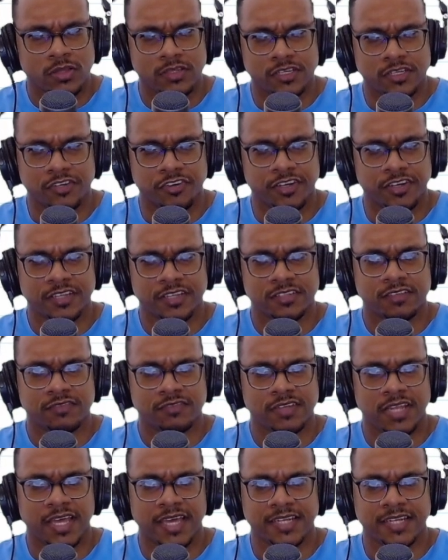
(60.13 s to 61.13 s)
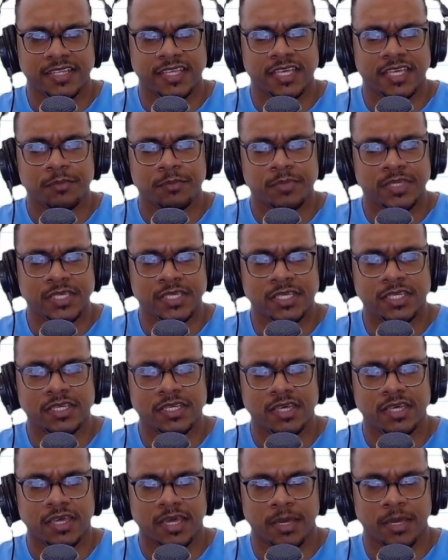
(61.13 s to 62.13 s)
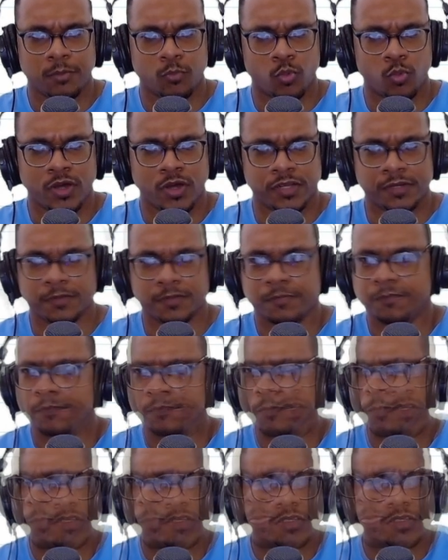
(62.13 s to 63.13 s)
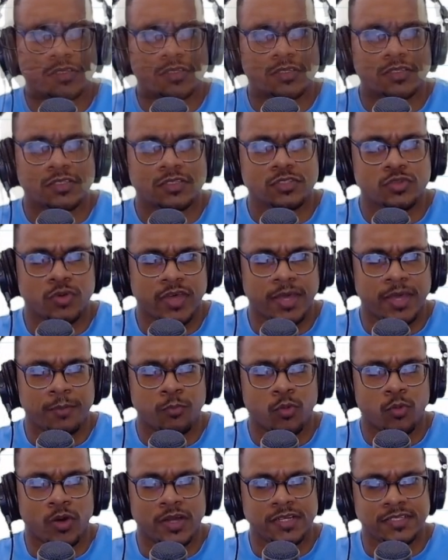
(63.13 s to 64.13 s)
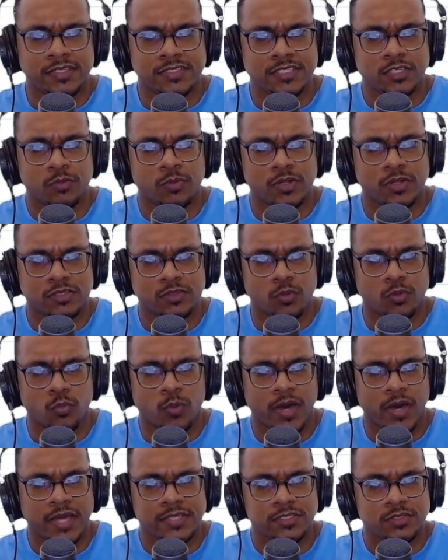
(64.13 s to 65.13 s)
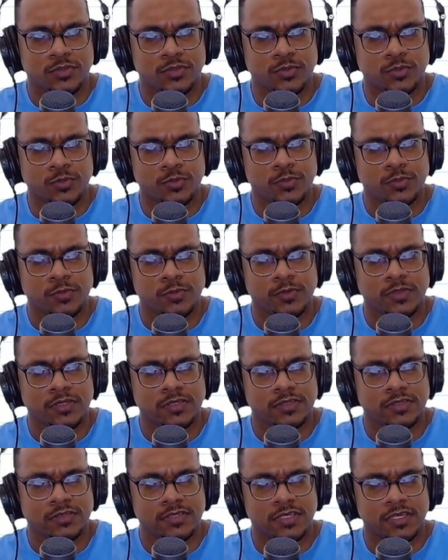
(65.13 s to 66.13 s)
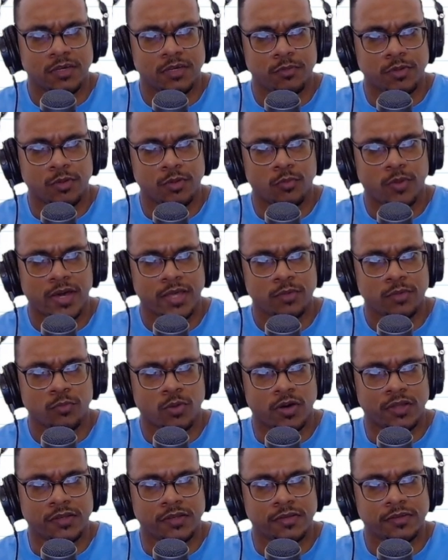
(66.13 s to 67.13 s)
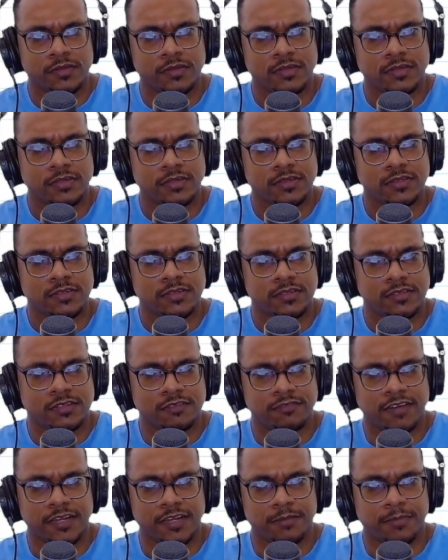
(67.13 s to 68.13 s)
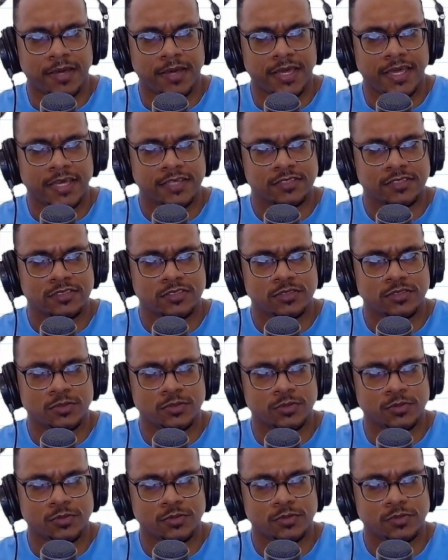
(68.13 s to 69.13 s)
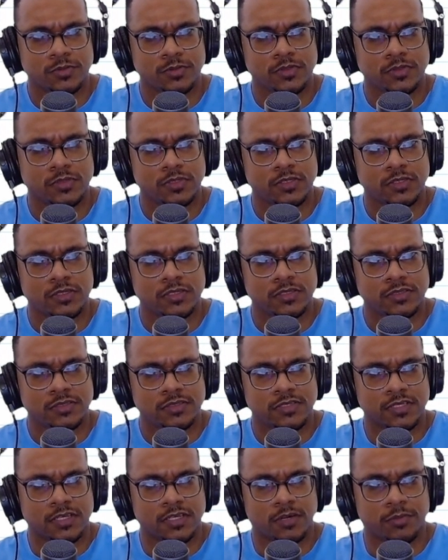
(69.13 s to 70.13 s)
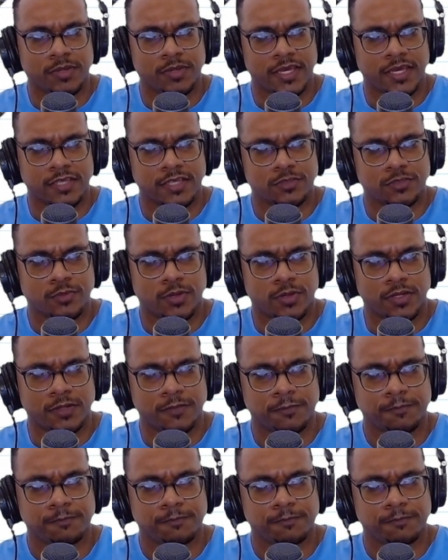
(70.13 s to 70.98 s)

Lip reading: the gradient of the line AB m1. So m1 is equal to y2 take away y1 divided by x2 take away x1.